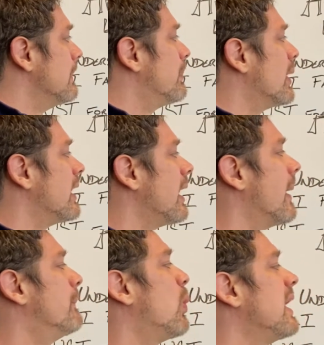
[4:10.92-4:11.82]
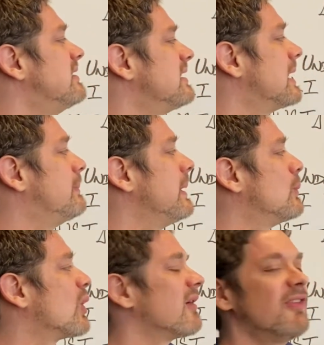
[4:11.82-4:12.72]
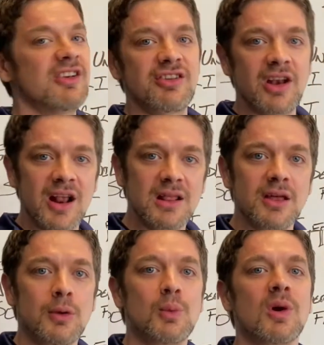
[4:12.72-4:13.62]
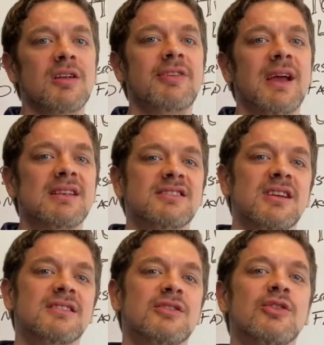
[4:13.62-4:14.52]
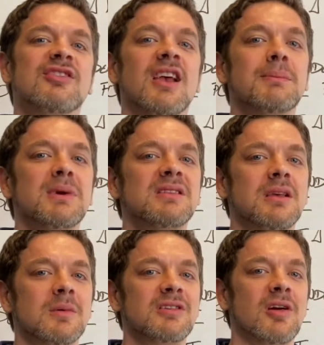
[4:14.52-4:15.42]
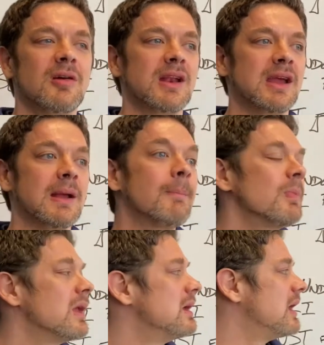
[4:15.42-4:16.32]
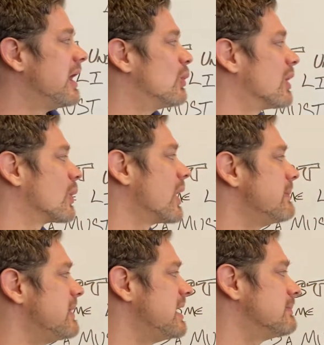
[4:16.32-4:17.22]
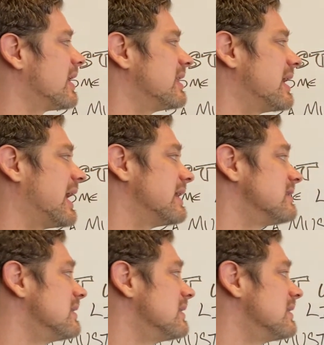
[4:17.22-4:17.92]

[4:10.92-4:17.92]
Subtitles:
But a way to get a bit more efficient and a little more advanced is to segment the retargeting. And what do I mean by that?